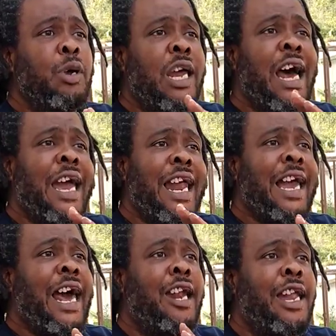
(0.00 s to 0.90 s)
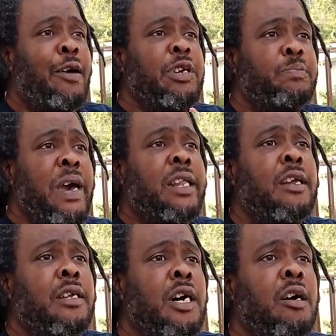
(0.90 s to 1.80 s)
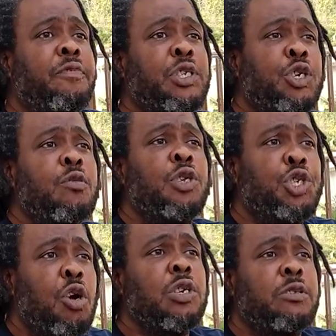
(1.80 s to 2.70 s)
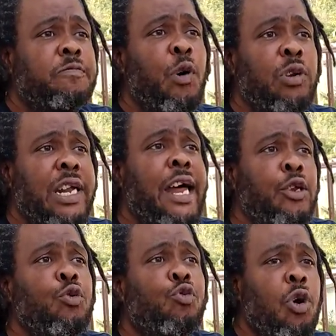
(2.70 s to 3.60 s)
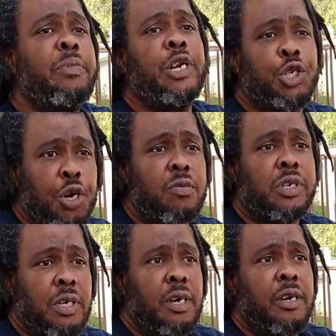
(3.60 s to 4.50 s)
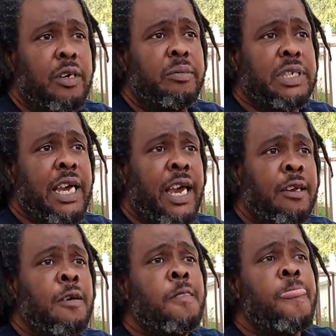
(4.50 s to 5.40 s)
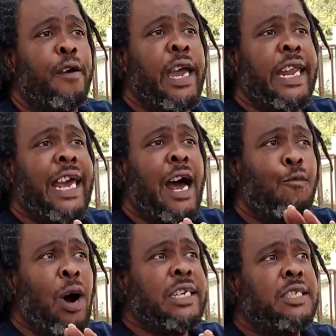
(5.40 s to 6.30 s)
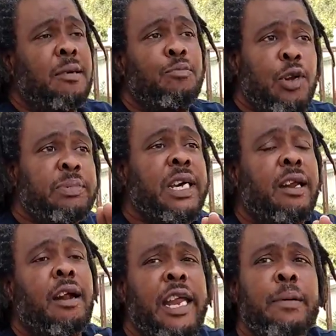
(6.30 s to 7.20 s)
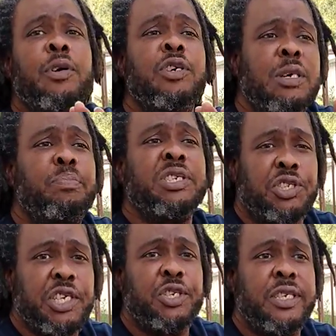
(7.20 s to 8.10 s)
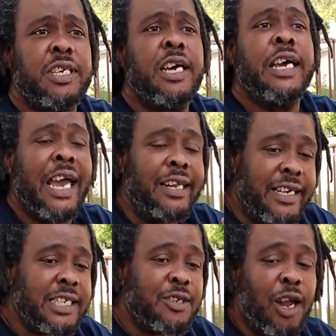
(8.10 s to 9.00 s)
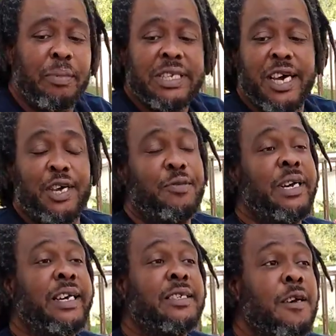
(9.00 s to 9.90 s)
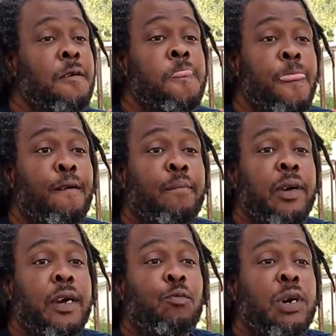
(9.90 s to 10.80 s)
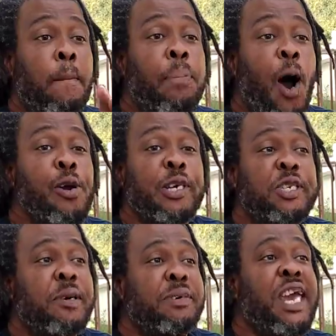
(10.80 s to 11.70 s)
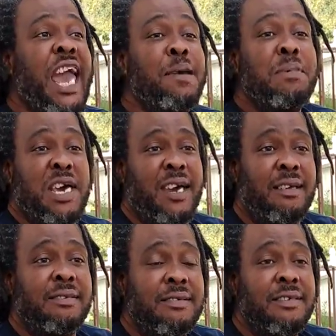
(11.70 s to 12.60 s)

I got a lot of respect and love for certain church folk that I knew grew up in the church. You know what I'm saying? And I watched them, you know what I'm saying, in our neighborhoods in positions. And this is all I'm gonna tell you is, when the partnership came in